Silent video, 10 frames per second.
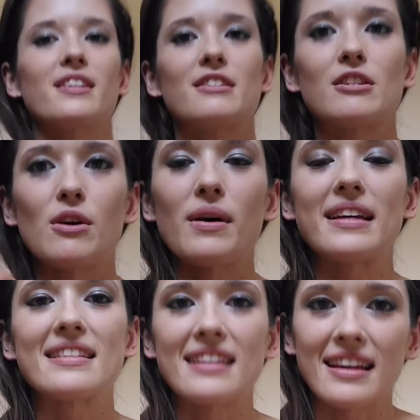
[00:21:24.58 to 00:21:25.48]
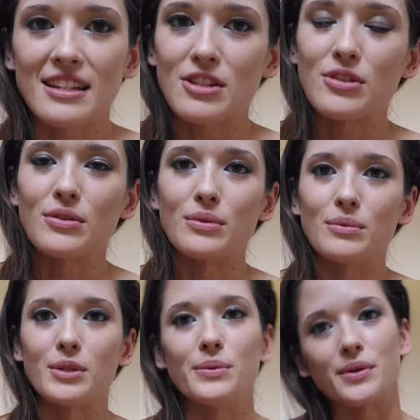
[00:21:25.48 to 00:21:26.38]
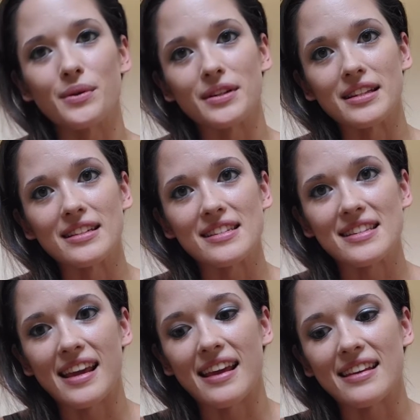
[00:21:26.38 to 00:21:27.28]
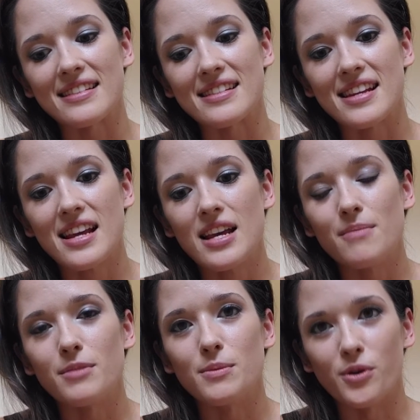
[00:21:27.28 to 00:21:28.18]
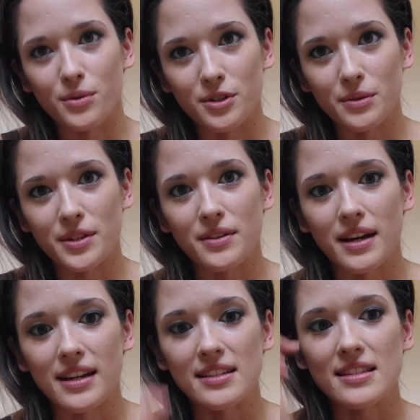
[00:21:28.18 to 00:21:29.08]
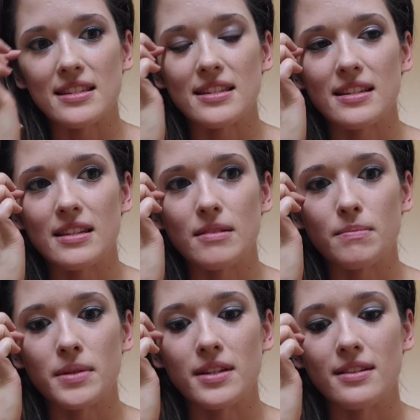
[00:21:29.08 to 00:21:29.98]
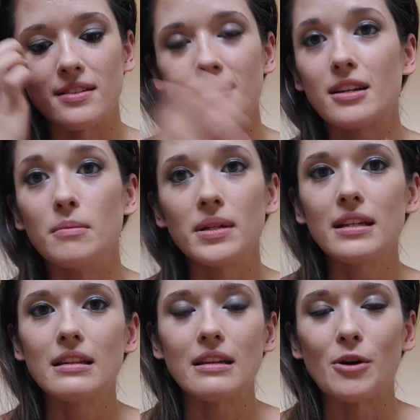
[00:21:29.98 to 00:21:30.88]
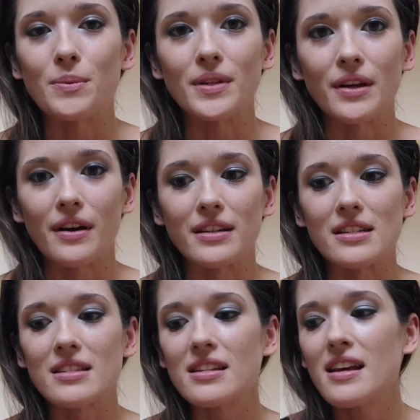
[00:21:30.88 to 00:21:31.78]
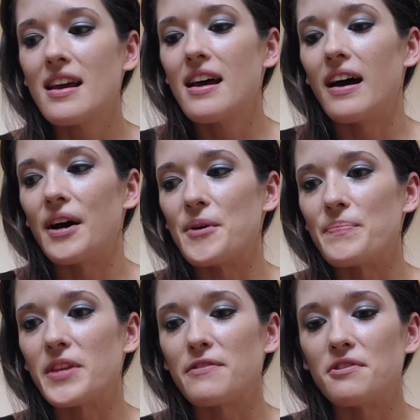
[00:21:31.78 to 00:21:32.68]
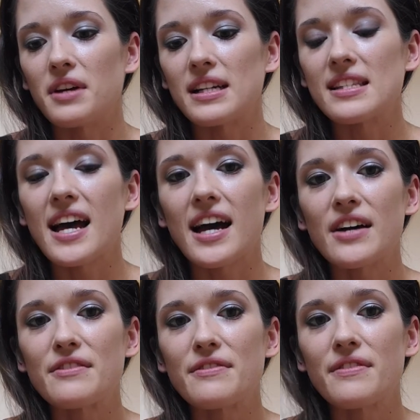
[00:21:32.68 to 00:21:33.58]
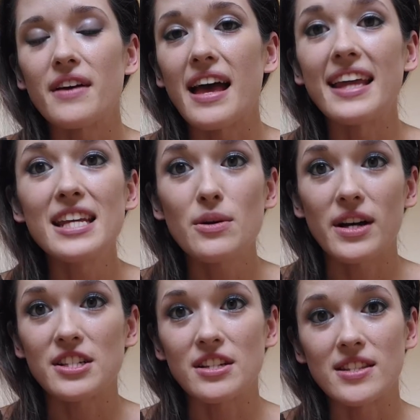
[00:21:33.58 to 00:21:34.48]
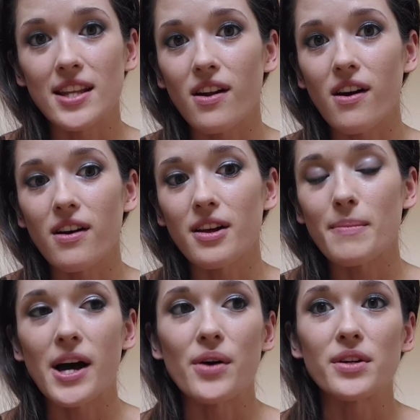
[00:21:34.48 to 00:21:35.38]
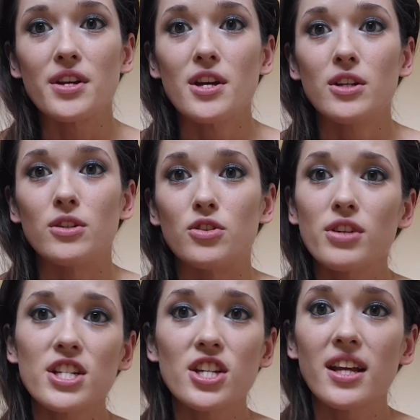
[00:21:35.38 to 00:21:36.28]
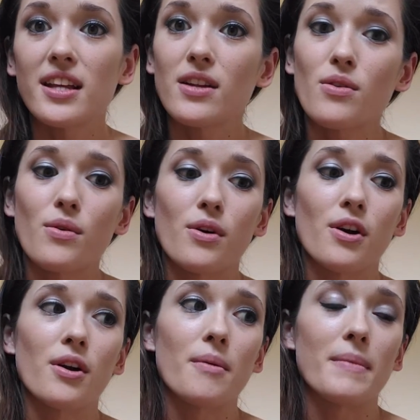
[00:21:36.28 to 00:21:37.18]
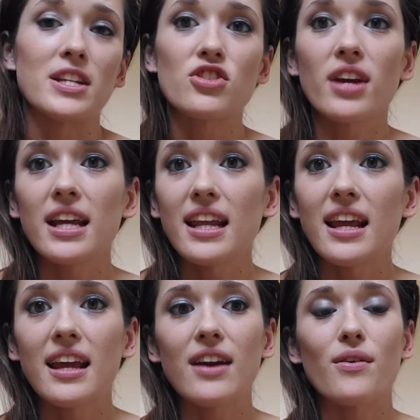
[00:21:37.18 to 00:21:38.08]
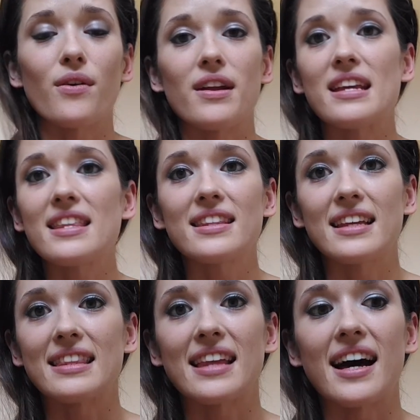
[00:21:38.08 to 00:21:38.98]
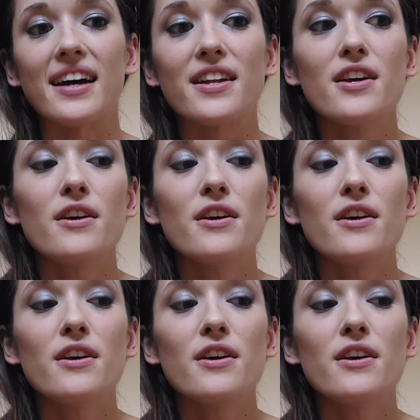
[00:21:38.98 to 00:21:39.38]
So I decided to re-record this and be more real with you guys, be completely openly honest. If you guys have any questions at all about nutrition or my training or anything like that,